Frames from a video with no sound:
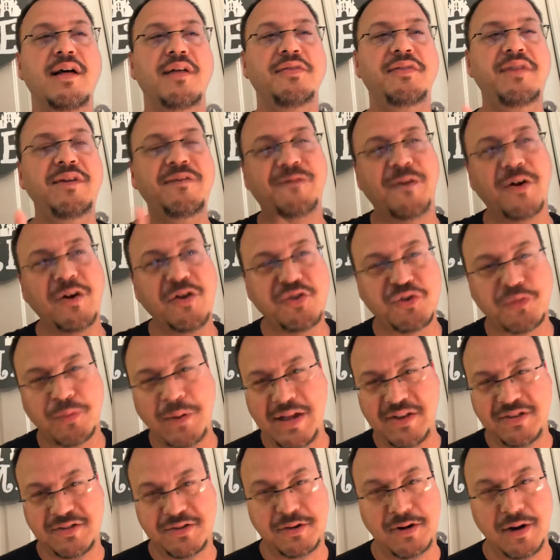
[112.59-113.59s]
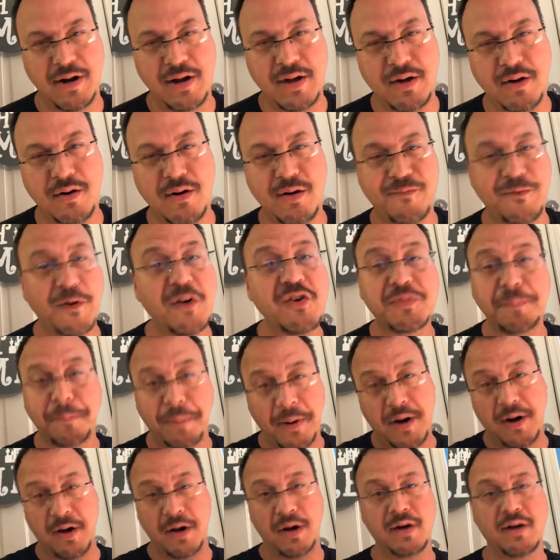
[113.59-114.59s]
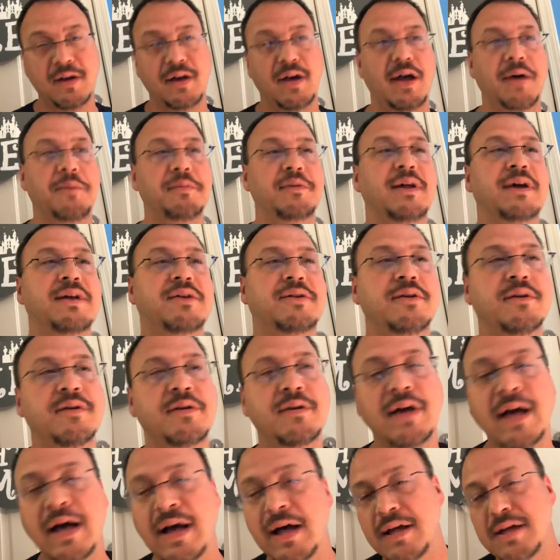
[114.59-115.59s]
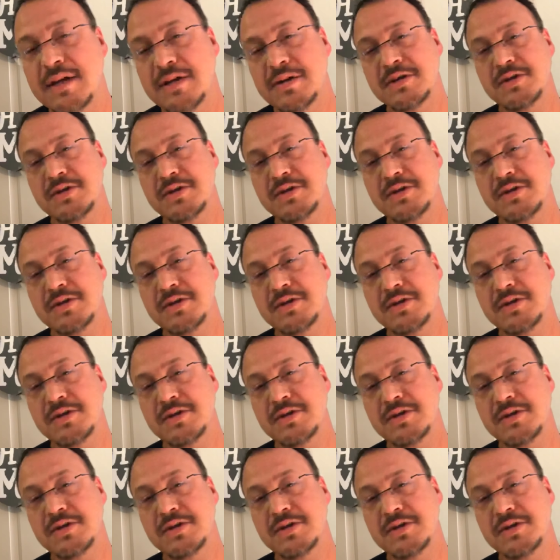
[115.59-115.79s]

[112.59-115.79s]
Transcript: The first restaurant, or first park I would like to